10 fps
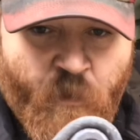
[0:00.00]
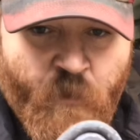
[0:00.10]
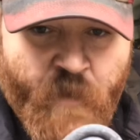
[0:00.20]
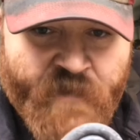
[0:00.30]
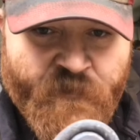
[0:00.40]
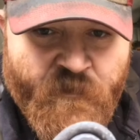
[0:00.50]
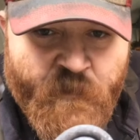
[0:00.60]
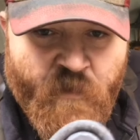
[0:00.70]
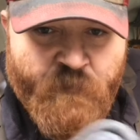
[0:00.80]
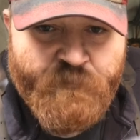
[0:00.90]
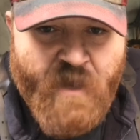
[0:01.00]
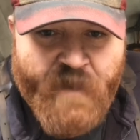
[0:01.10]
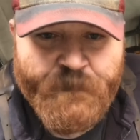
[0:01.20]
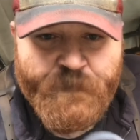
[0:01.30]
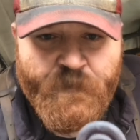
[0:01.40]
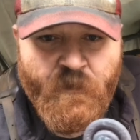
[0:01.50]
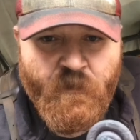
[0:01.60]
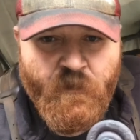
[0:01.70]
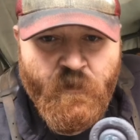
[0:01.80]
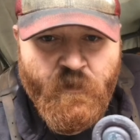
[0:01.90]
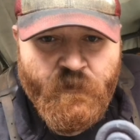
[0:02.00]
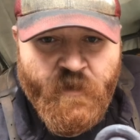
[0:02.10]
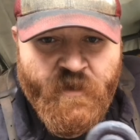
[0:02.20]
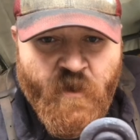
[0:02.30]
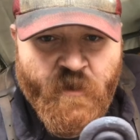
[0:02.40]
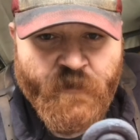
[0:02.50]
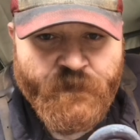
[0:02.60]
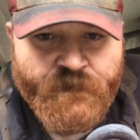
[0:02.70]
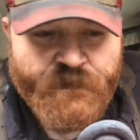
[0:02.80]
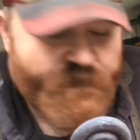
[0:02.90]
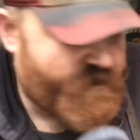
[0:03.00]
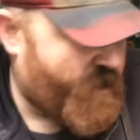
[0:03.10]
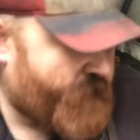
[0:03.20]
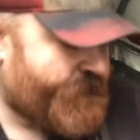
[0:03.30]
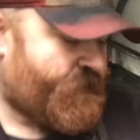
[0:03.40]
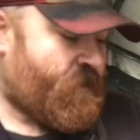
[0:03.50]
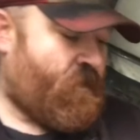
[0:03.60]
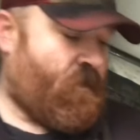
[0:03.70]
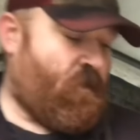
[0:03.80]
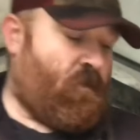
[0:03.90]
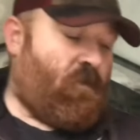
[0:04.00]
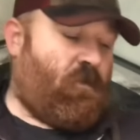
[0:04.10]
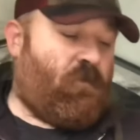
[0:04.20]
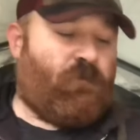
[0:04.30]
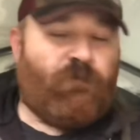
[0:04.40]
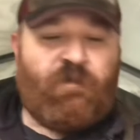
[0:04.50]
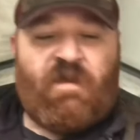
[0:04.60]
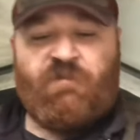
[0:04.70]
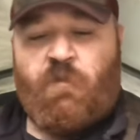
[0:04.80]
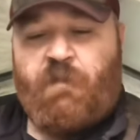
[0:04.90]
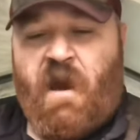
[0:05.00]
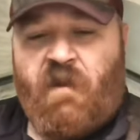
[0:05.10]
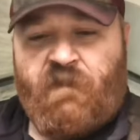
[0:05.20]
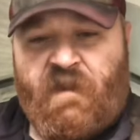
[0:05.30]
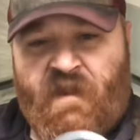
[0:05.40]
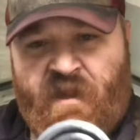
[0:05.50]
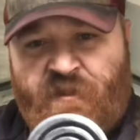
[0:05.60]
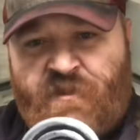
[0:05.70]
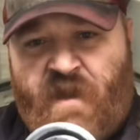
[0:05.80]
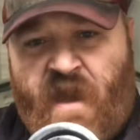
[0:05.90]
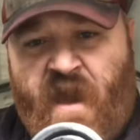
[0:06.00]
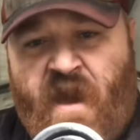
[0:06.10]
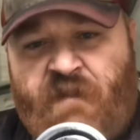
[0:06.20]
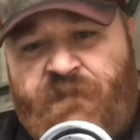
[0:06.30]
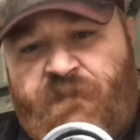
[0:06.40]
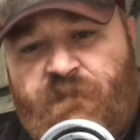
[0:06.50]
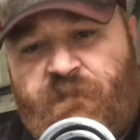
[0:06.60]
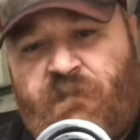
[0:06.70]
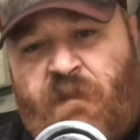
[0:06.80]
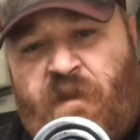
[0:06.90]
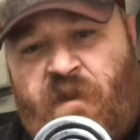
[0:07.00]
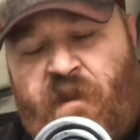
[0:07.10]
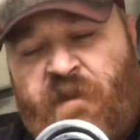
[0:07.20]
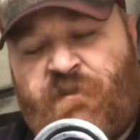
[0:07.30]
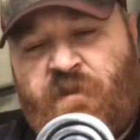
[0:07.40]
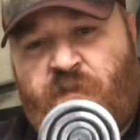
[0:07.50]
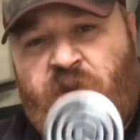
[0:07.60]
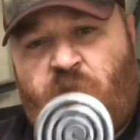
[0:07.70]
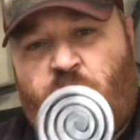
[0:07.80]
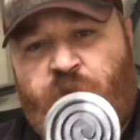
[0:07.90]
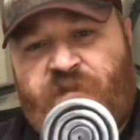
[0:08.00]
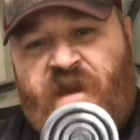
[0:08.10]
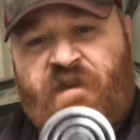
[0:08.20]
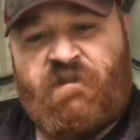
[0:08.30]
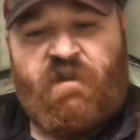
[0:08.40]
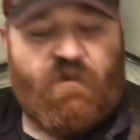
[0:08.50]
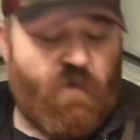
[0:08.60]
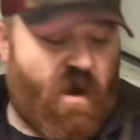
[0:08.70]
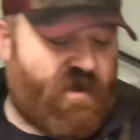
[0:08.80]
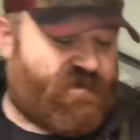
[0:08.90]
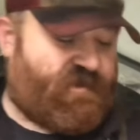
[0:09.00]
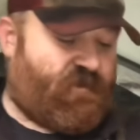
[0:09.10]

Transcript: right there in the middle, but there you are. So these are about 1.5 inches, maybe 1 3/4 actually across.